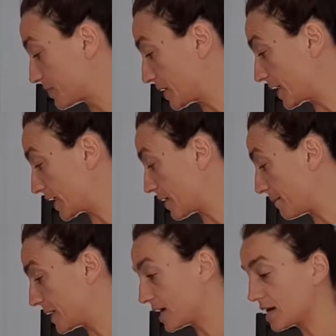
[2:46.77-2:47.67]
getting a
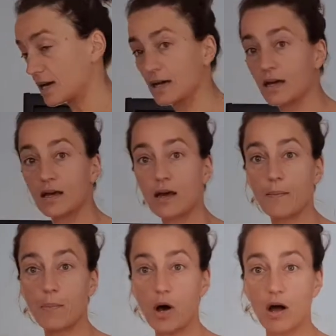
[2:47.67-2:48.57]
big
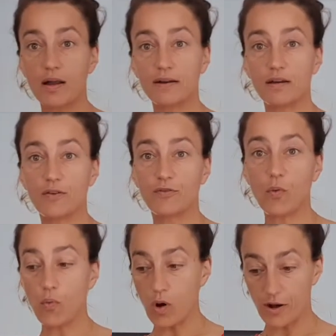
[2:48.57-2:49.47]
pot
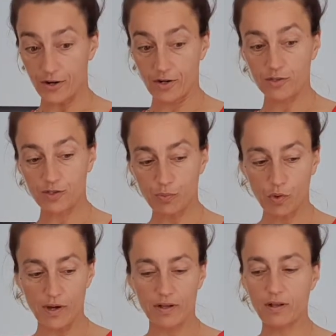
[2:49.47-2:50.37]
of water to
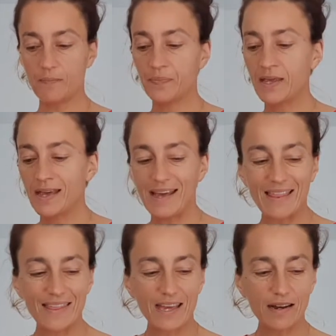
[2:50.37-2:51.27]
boil.
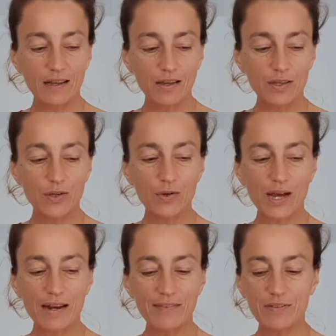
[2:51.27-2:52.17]
And then you
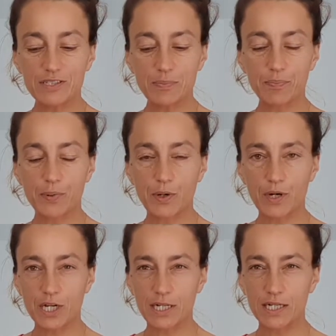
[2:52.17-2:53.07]
kind of have to
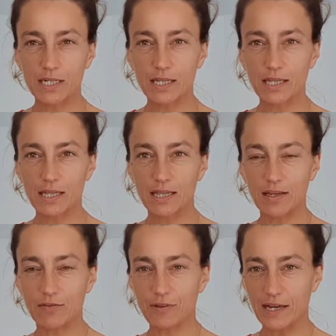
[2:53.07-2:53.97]
put
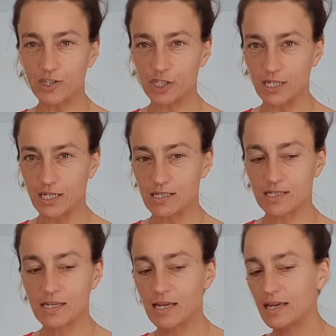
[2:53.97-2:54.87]
the
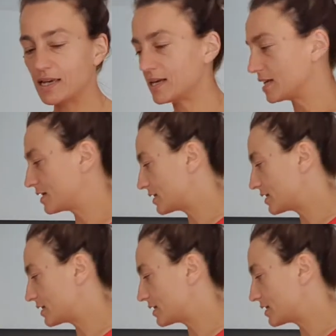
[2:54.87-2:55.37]
veggies in